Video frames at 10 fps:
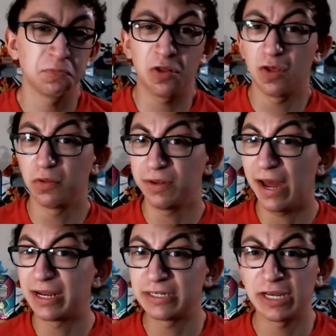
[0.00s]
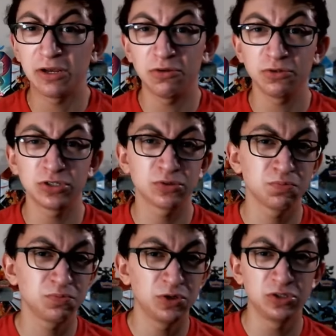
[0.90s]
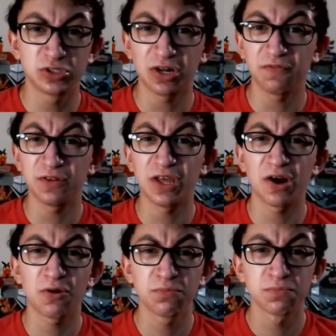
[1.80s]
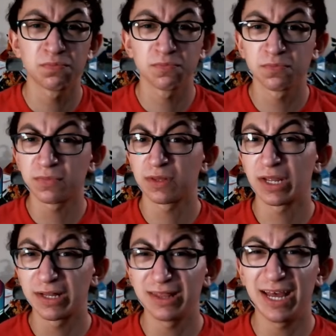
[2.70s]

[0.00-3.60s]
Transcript: a little nine Ninetales, good stuff in there. And